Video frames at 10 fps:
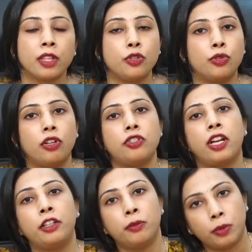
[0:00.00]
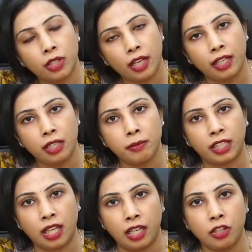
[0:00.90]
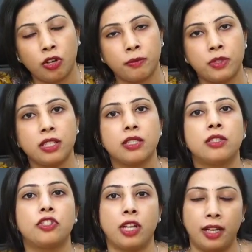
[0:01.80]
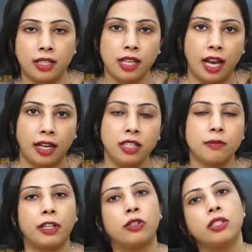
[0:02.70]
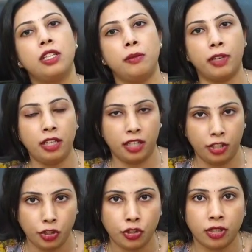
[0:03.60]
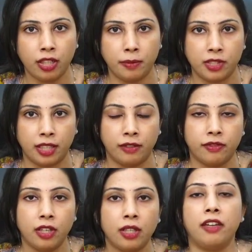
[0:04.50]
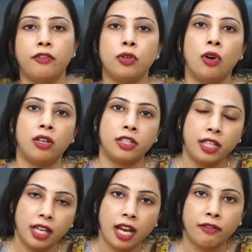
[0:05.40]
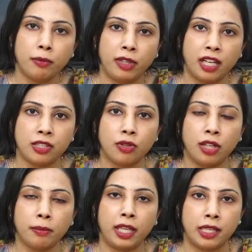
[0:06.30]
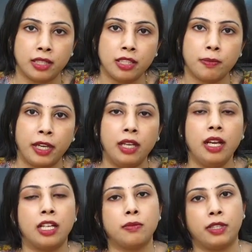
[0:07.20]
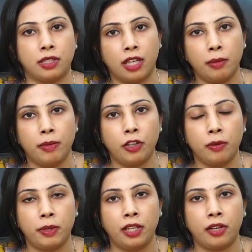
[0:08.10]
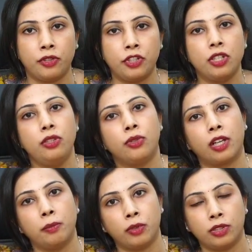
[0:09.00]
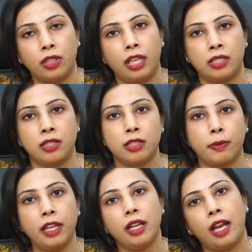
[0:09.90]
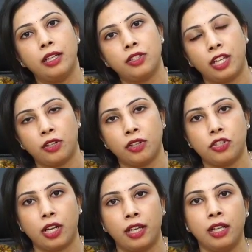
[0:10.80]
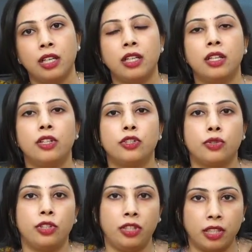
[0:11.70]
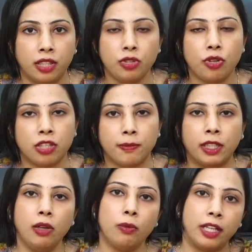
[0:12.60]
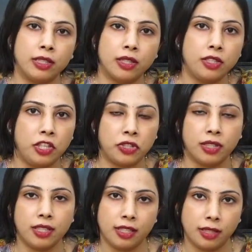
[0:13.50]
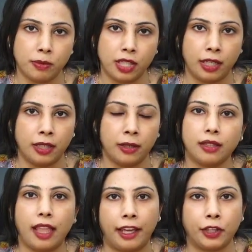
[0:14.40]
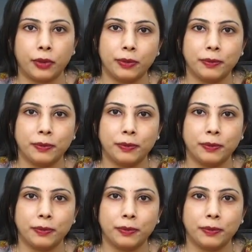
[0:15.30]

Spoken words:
Do not try to put any metallic objects in the child's hands because he may injure himself. If you already have a midazolam nasal spray as prescribed by your pediatrician, you can put the nasal spray and take your child to the nearest hospital once the seizures have subsided. Thank you.